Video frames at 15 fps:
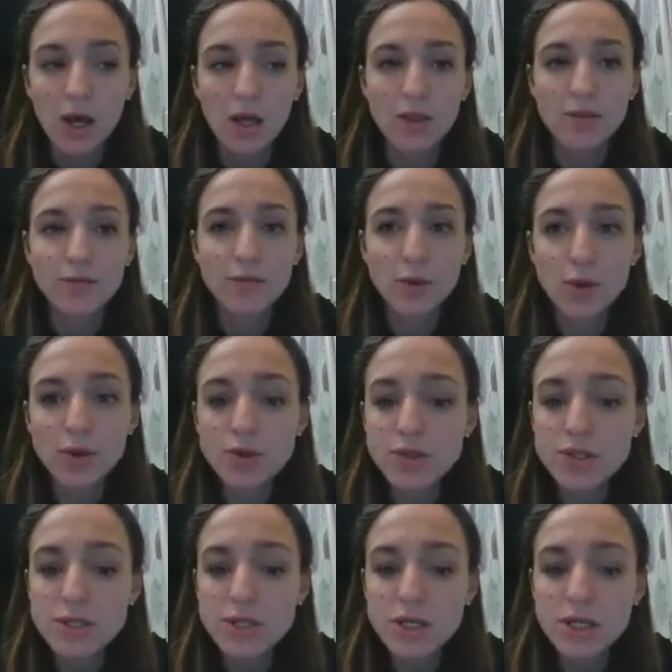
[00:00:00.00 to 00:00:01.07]
The
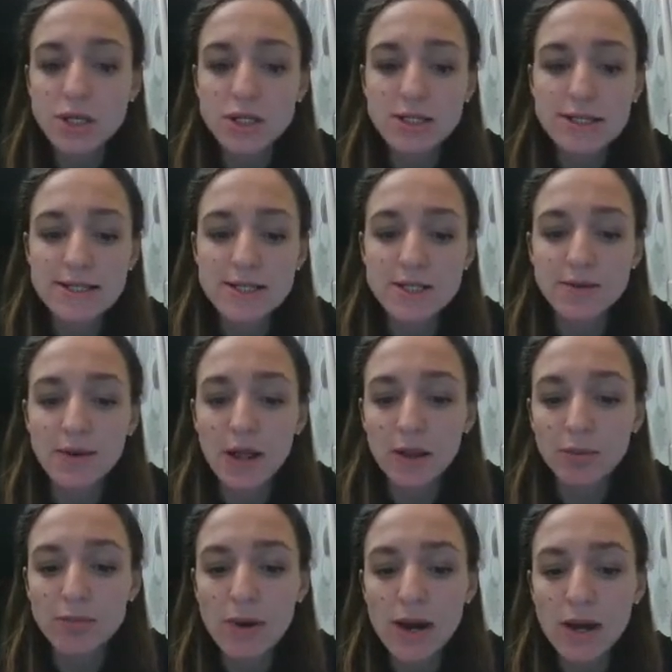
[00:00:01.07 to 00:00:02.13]
fourth, uh, it is
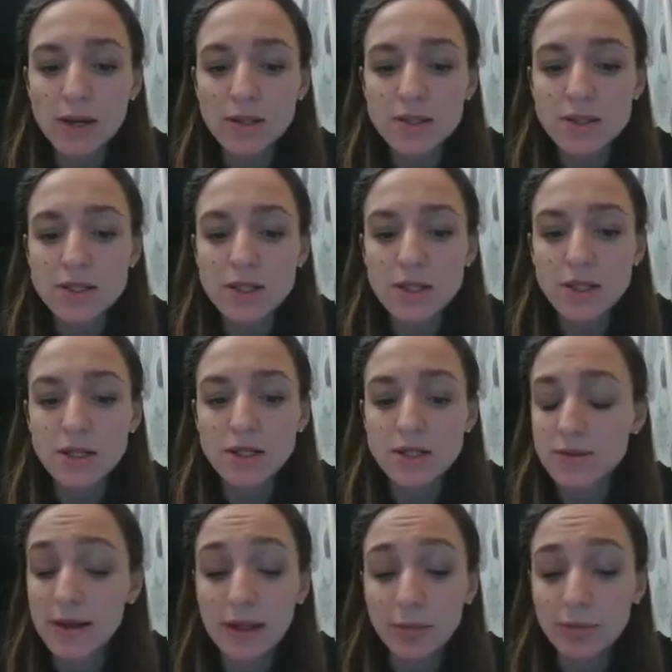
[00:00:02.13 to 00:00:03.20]
development, uh,
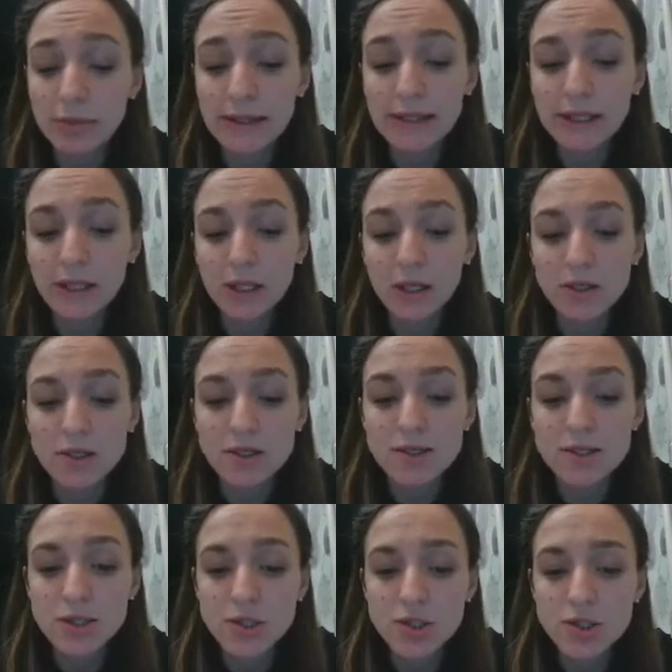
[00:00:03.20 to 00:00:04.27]
developing uh,
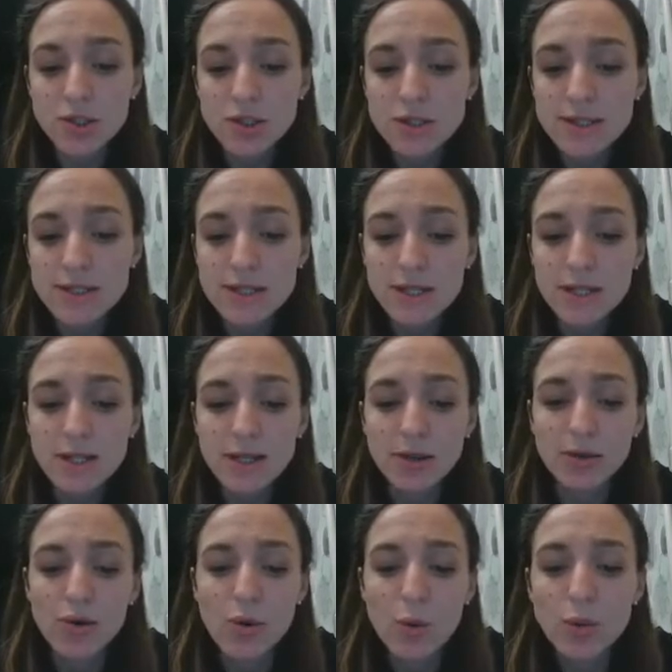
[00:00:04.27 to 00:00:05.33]
dentitions in a
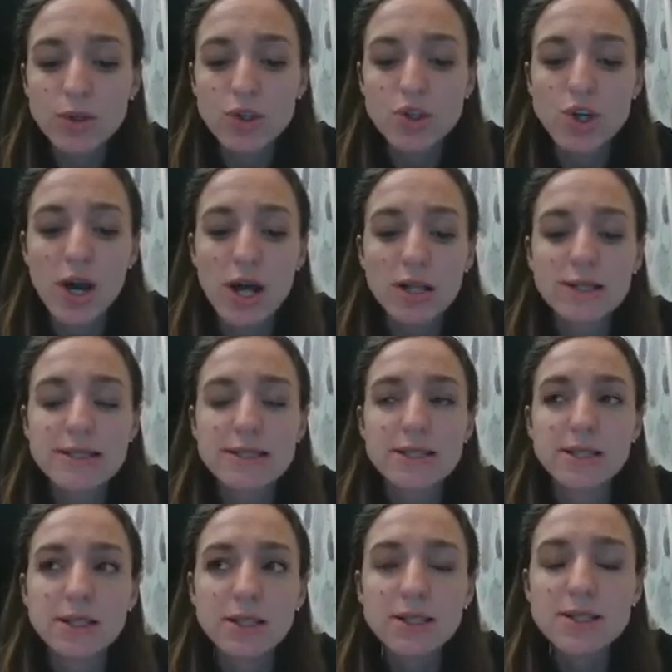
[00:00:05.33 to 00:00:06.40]
growing child's
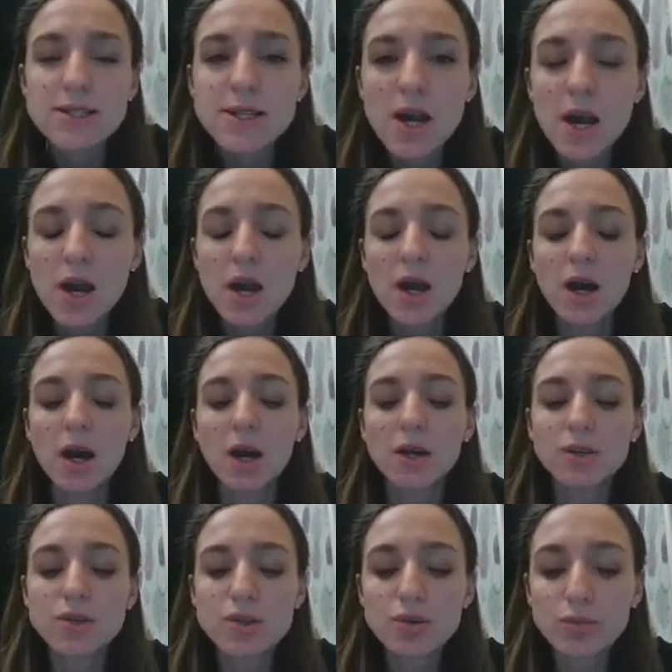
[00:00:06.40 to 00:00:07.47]
needs uh,
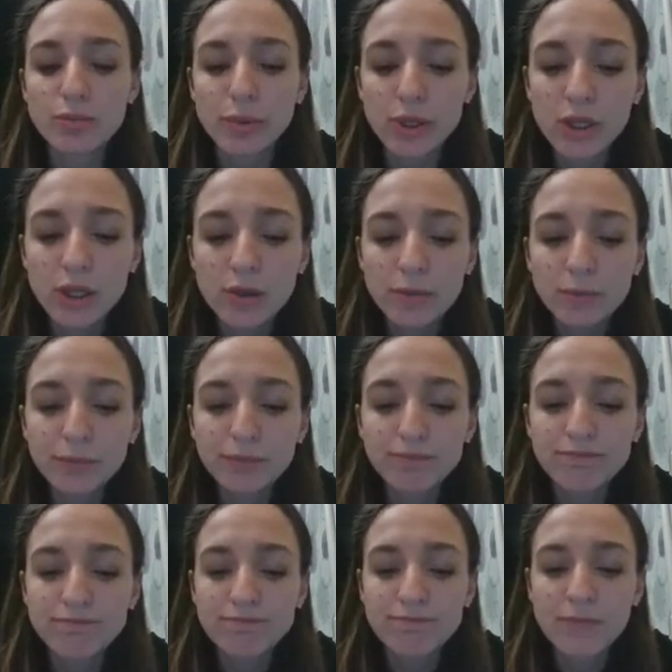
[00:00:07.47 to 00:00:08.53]
to be
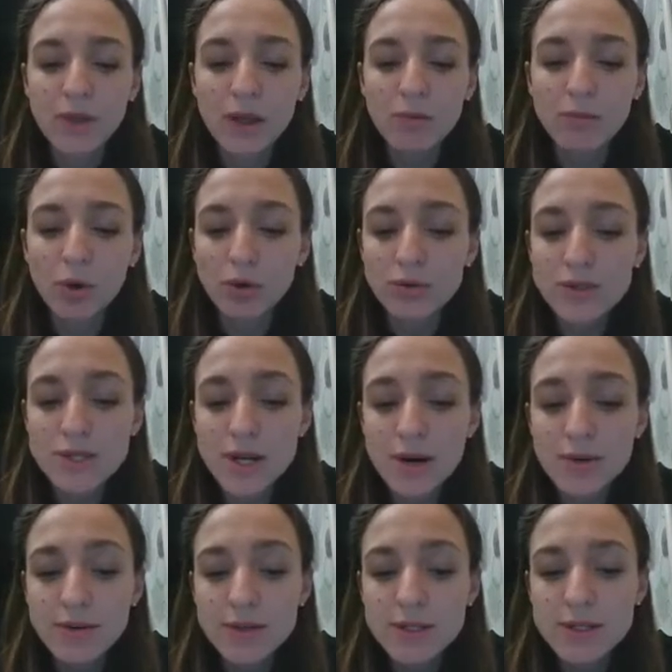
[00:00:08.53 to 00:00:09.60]
um,
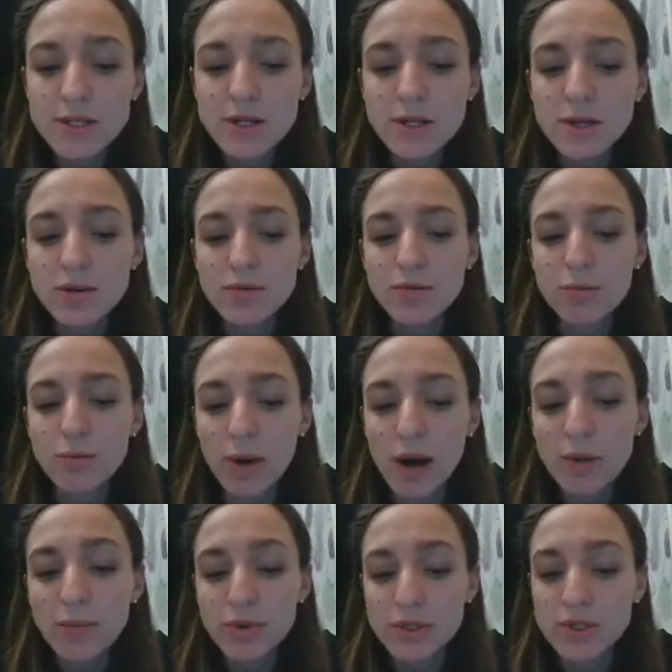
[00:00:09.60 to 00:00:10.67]
monitored uh, by,
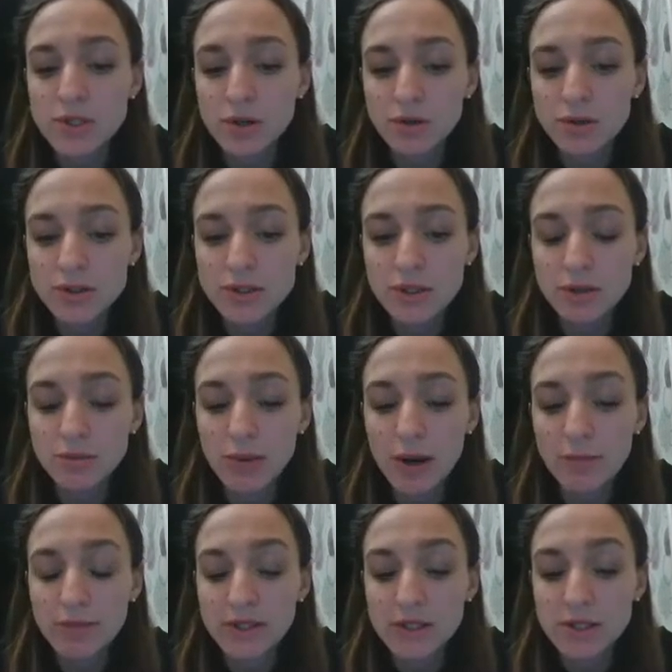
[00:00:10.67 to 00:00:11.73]
pedodont- by
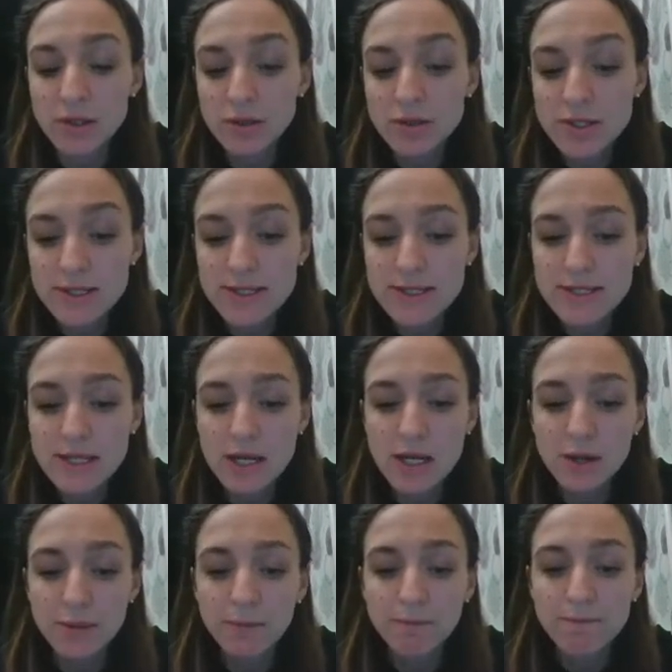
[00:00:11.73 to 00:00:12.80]
pedodontists
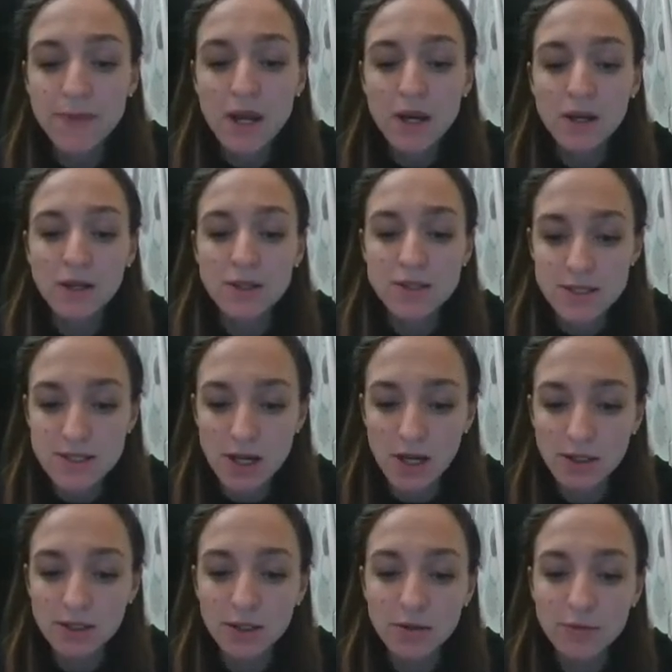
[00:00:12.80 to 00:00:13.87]
um,
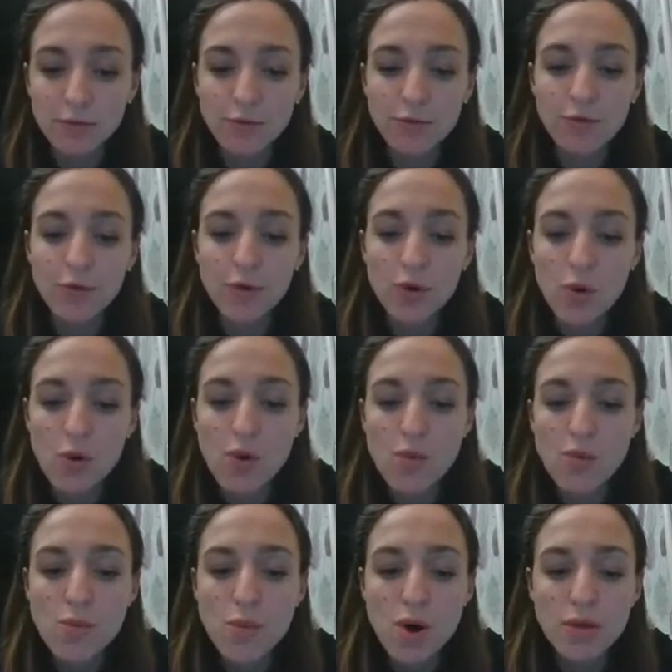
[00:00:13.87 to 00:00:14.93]
constantly
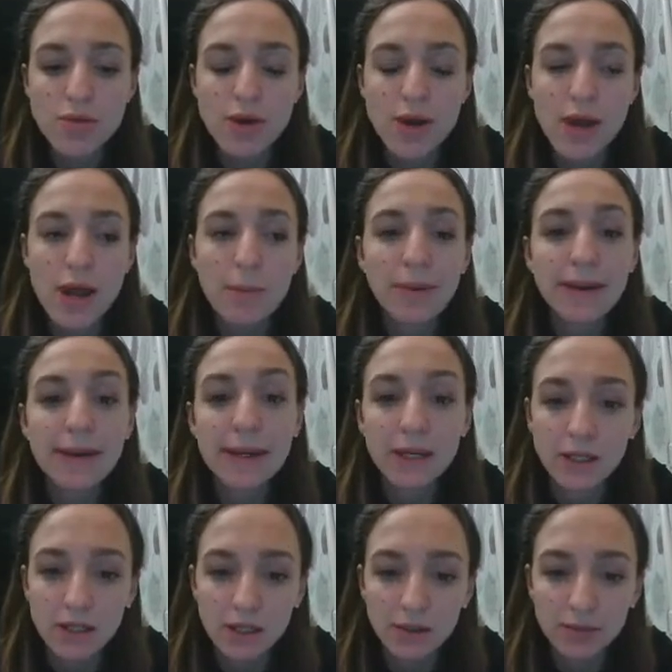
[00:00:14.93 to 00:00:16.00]
from uh, the
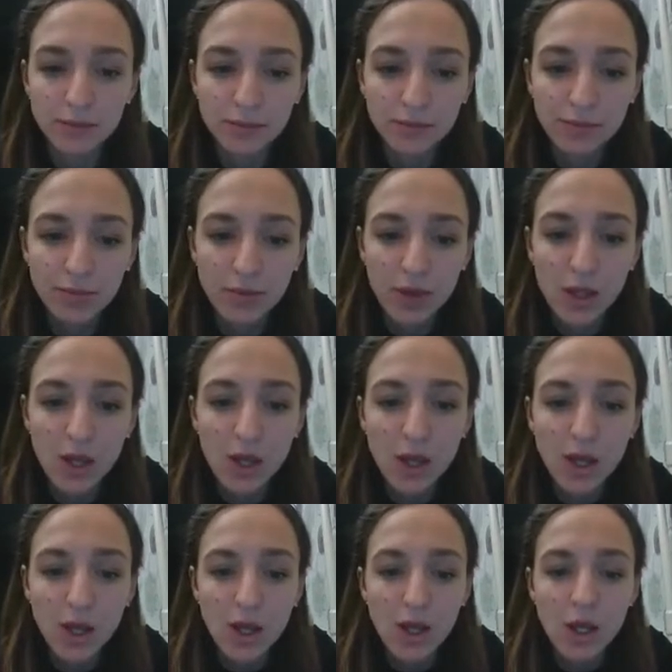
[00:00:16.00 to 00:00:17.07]
beginning.
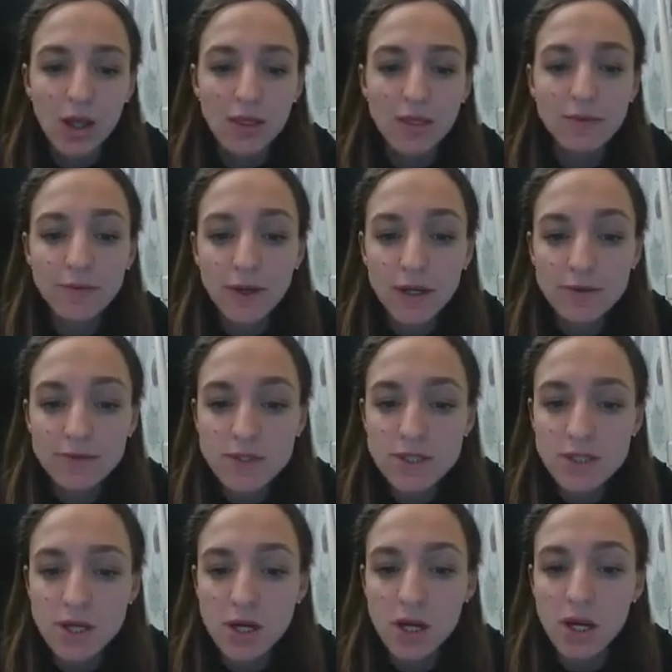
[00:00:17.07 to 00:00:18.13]

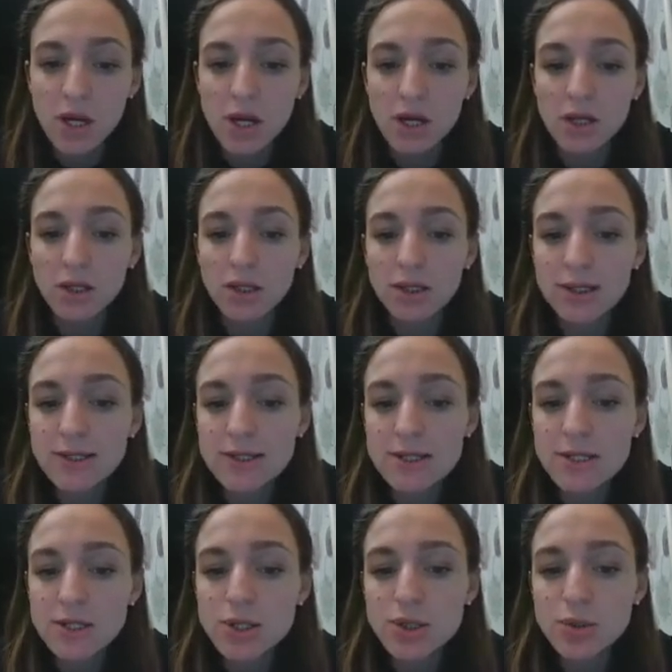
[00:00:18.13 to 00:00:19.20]
Fifth,
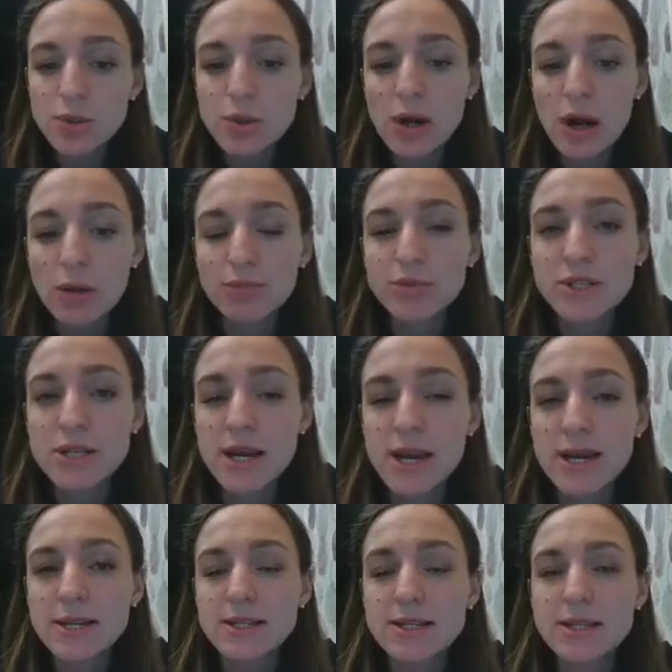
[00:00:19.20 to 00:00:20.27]
needs to
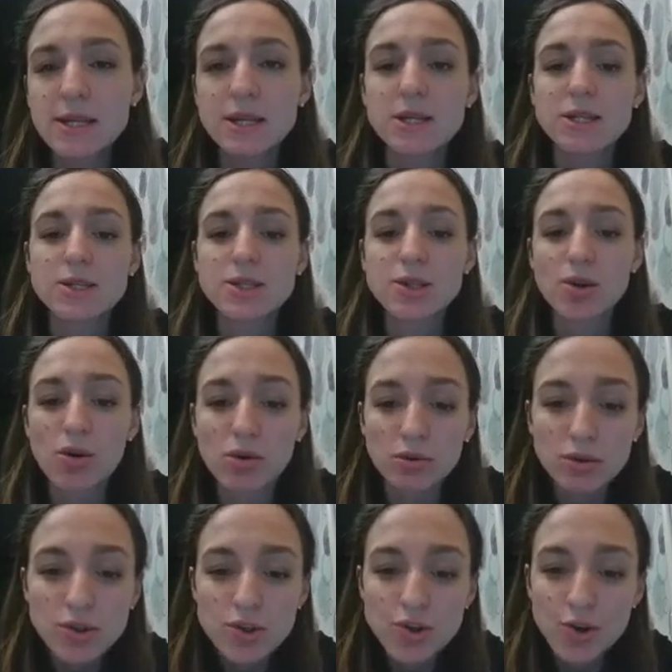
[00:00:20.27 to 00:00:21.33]
update his
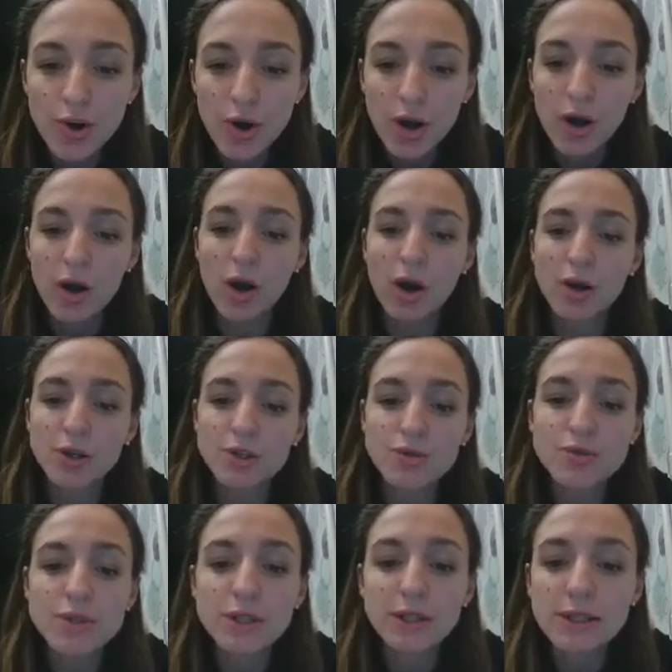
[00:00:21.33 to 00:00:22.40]
knowledge to
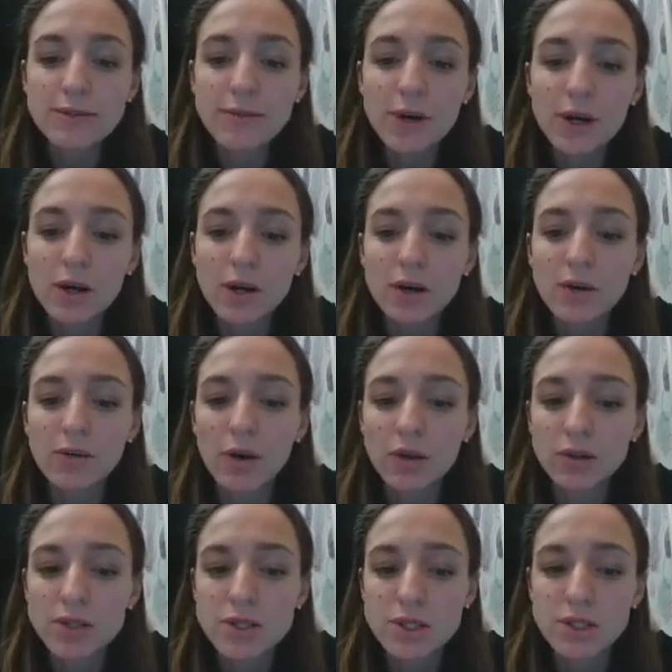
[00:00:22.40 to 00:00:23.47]
deliver
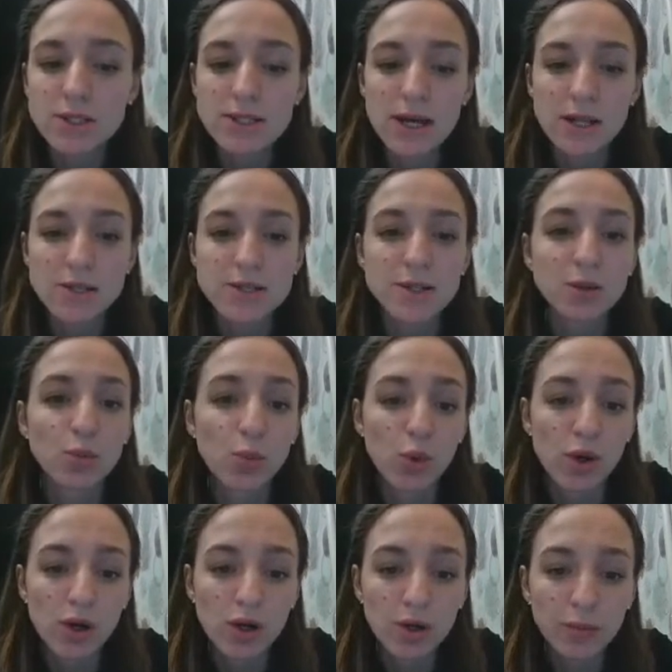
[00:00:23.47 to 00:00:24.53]
quality dental
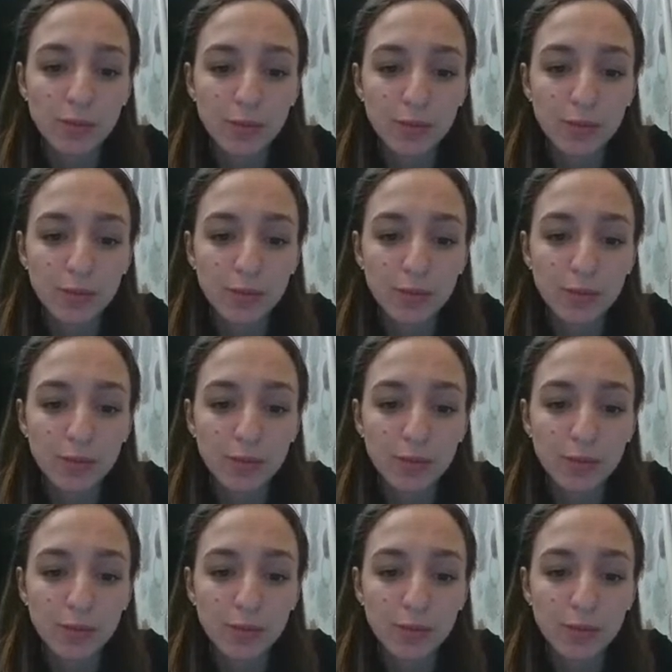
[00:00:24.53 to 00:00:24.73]
work